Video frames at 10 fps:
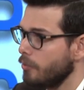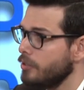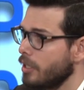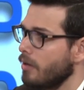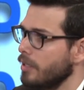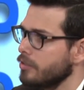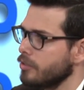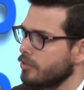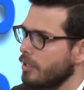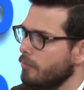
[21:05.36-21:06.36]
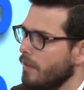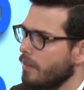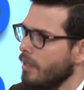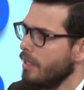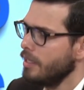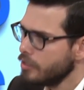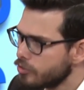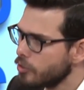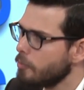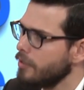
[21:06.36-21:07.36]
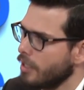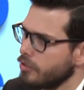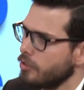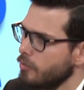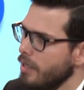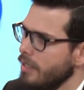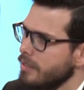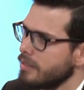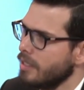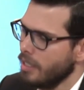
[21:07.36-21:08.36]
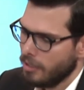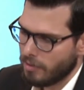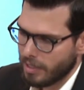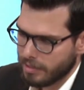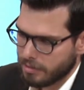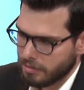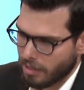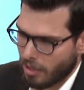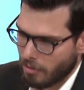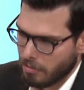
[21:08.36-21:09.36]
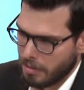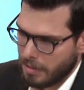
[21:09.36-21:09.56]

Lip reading: we generally associate with, in supernatural ways, right? Now,